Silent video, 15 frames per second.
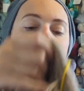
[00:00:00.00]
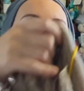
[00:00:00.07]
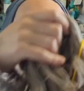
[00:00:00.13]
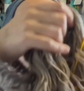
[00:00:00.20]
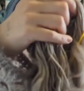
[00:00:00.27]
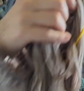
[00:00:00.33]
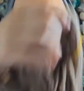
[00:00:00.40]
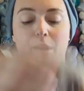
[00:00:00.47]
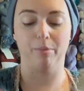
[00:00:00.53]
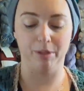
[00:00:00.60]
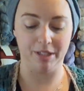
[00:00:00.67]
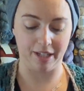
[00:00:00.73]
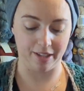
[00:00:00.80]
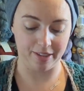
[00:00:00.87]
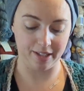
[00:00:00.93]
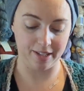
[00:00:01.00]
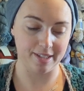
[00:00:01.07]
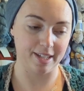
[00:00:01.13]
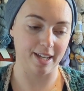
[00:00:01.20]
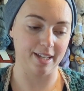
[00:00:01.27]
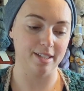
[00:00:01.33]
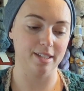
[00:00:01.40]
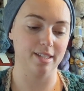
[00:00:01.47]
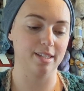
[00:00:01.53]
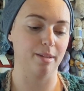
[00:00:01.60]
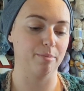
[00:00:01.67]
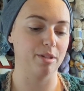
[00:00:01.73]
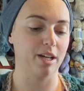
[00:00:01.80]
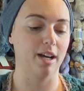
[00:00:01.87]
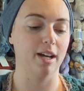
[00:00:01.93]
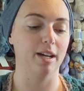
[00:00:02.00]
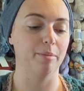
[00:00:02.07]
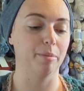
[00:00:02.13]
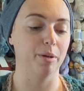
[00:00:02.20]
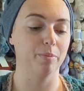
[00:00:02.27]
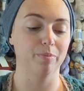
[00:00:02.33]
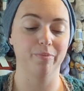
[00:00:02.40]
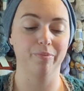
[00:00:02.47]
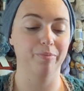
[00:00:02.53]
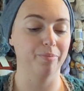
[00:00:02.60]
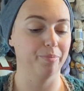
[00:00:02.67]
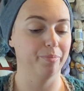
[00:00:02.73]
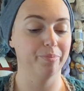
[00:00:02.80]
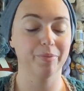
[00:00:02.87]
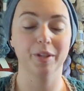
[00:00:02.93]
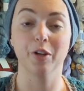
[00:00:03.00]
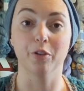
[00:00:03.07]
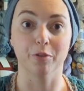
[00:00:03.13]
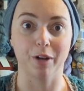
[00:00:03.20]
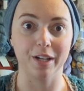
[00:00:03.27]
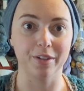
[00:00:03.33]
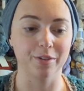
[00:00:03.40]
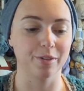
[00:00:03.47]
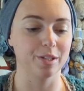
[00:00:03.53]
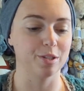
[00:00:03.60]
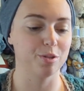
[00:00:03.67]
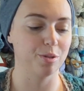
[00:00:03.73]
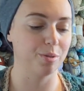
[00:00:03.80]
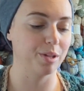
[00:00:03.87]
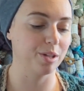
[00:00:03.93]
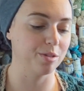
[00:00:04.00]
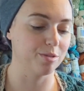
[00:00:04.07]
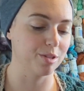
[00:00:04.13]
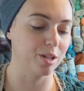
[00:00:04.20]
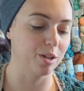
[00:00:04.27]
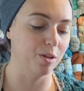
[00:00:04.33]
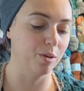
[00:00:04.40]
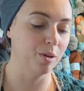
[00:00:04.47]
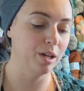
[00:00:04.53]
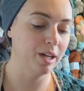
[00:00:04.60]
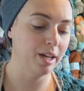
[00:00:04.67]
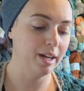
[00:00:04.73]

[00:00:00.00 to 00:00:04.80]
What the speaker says: I probably dyed skeins sometime greater than 2 years ago.